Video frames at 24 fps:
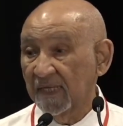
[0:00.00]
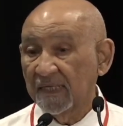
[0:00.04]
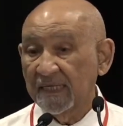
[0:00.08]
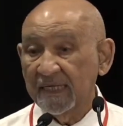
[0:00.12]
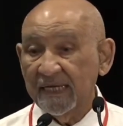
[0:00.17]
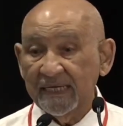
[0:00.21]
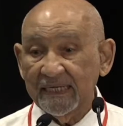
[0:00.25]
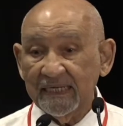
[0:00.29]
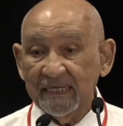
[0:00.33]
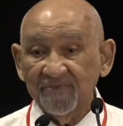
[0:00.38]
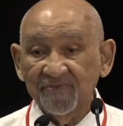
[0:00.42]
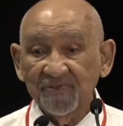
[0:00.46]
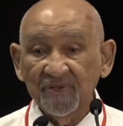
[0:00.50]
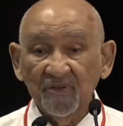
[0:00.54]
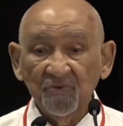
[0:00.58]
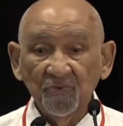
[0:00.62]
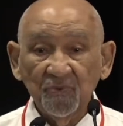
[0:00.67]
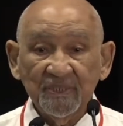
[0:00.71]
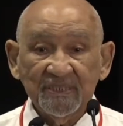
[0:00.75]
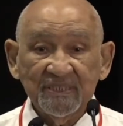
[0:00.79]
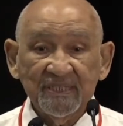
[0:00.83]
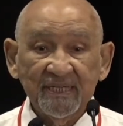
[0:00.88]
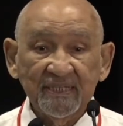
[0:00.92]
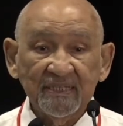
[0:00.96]
Not even if
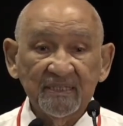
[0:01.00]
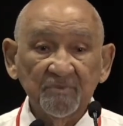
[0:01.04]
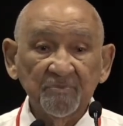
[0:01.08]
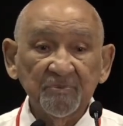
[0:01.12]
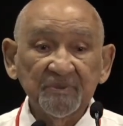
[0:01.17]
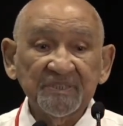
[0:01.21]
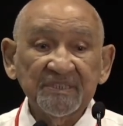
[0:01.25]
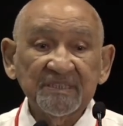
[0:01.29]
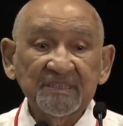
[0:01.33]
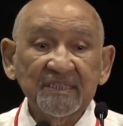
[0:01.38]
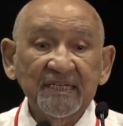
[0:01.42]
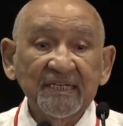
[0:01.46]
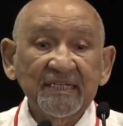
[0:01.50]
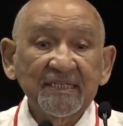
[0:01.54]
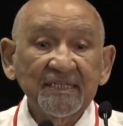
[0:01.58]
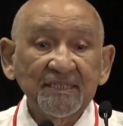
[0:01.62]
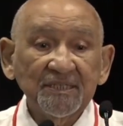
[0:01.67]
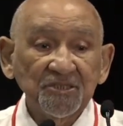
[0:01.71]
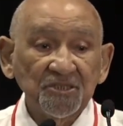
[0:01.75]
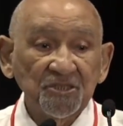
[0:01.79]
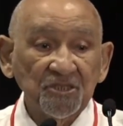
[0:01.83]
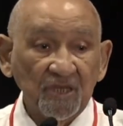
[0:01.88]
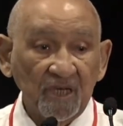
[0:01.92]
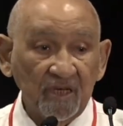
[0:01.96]
we take the
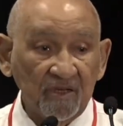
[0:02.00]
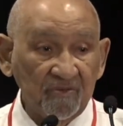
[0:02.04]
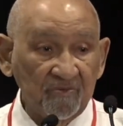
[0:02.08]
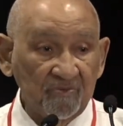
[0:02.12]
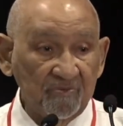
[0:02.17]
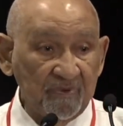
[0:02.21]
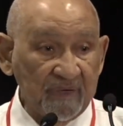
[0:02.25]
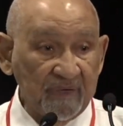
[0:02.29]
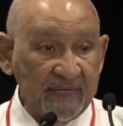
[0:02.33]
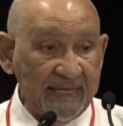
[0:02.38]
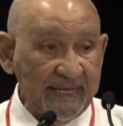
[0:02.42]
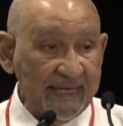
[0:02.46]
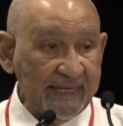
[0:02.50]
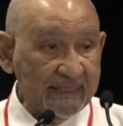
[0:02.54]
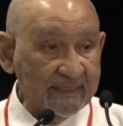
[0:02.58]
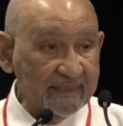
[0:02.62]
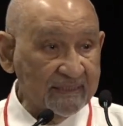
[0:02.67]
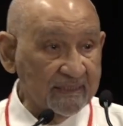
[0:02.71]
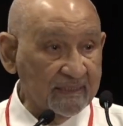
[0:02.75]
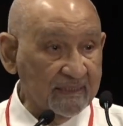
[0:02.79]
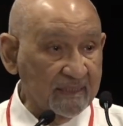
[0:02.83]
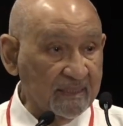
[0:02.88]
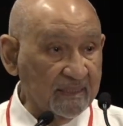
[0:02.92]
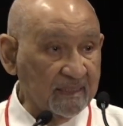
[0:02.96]
percentage of
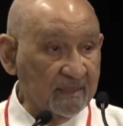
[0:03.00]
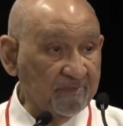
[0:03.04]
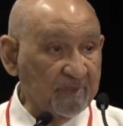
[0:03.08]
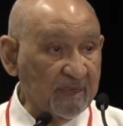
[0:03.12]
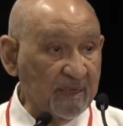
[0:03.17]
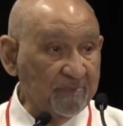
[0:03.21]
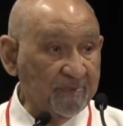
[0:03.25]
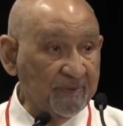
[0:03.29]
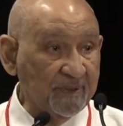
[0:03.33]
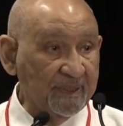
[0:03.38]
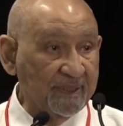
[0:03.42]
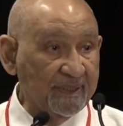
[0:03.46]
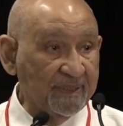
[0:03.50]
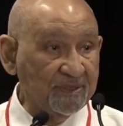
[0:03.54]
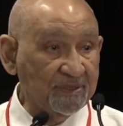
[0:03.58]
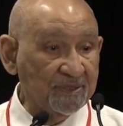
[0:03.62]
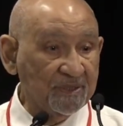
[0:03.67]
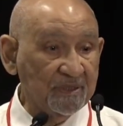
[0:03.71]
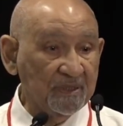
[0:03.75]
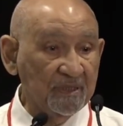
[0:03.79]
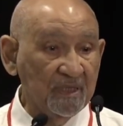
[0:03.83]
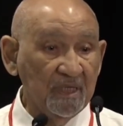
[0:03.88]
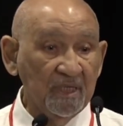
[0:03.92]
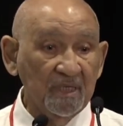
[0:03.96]
blacks in the
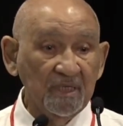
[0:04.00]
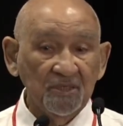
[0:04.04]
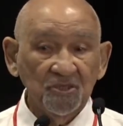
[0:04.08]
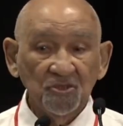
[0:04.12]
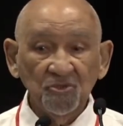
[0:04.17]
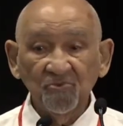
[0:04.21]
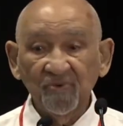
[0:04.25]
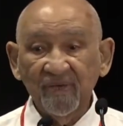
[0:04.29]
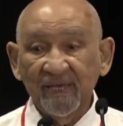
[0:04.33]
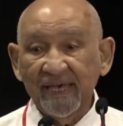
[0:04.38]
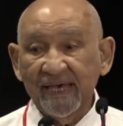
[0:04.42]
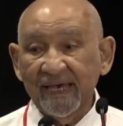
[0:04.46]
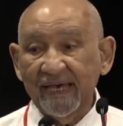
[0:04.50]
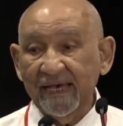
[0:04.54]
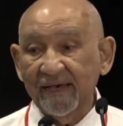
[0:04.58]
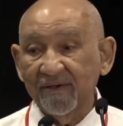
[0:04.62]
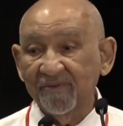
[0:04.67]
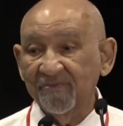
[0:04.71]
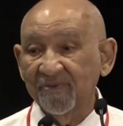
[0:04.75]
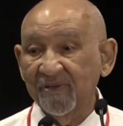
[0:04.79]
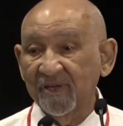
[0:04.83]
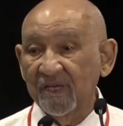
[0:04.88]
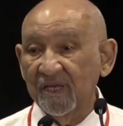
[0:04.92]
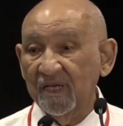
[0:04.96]
population, do we
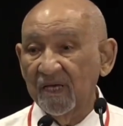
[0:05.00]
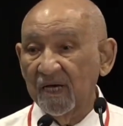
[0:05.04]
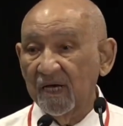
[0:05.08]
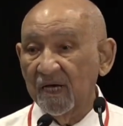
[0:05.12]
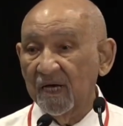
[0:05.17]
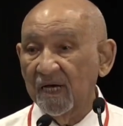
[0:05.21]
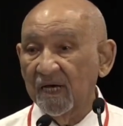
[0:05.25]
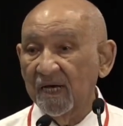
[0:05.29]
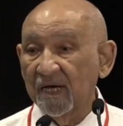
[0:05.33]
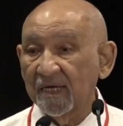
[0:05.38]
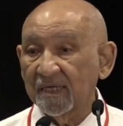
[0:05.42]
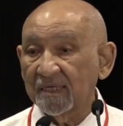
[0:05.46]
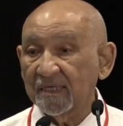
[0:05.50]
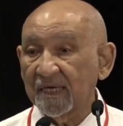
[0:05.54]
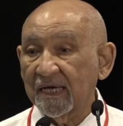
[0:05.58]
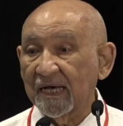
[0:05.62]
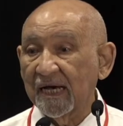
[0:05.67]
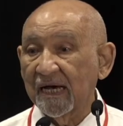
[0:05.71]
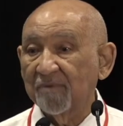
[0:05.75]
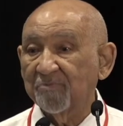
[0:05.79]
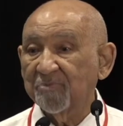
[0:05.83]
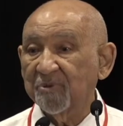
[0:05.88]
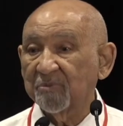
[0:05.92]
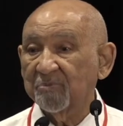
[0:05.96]
have a
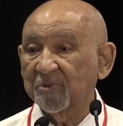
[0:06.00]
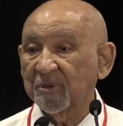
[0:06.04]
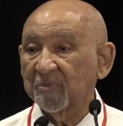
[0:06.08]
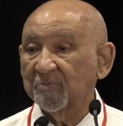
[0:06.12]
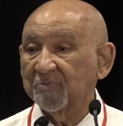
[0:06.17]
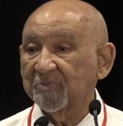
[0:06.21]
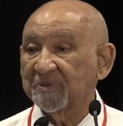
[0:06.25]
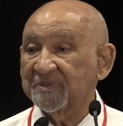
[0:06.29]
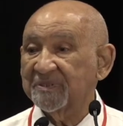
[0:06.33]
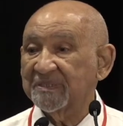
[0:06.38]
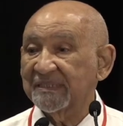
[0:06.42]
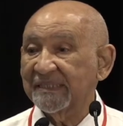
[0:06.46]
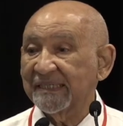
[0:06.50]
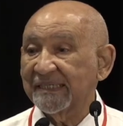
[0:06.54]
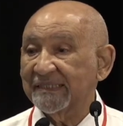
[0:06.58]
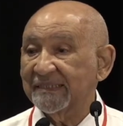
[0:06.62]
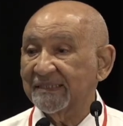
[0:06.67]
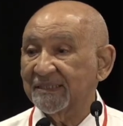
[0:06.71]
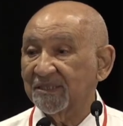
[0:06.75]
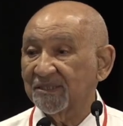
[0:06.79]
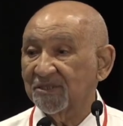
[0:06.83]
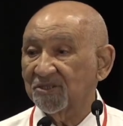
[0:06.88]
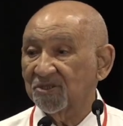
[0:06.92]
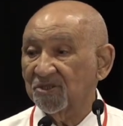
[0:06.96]
comparable
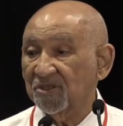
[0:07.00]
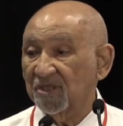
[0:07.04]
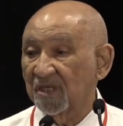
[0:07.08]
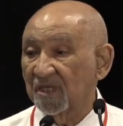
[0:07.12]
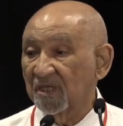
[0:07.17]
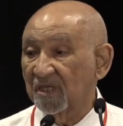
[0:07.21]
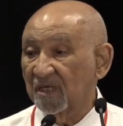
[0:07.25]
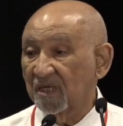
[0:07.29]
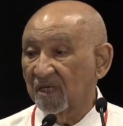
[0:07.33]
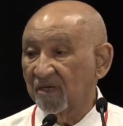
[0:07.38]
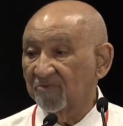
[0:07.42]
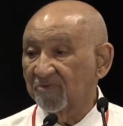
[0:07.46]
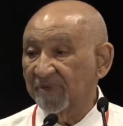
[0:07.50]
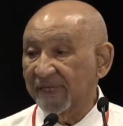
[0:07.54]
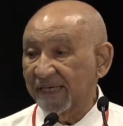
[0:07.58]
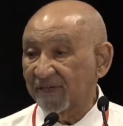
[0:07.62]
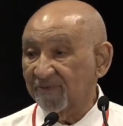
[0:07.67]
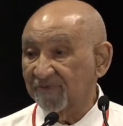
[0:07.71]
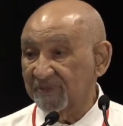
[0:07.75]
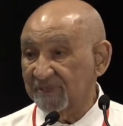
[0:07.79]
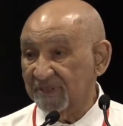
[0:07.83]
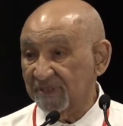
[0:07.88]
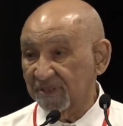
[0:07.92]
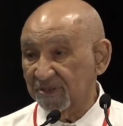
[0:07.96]
percentage of black
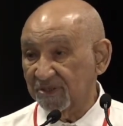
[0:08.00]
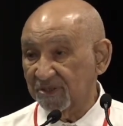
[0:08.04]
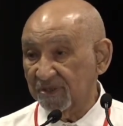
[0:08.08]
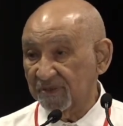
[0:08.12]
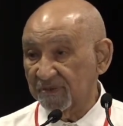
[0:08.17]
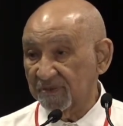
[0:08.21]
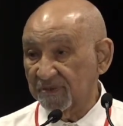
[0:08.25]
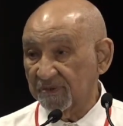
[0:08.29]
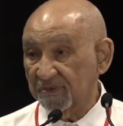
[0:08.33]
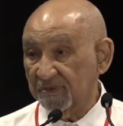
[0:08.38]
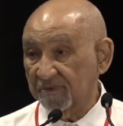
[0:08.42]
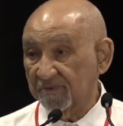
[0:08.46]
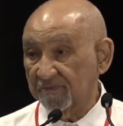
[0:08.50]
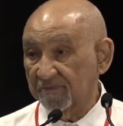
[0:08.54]
physicians.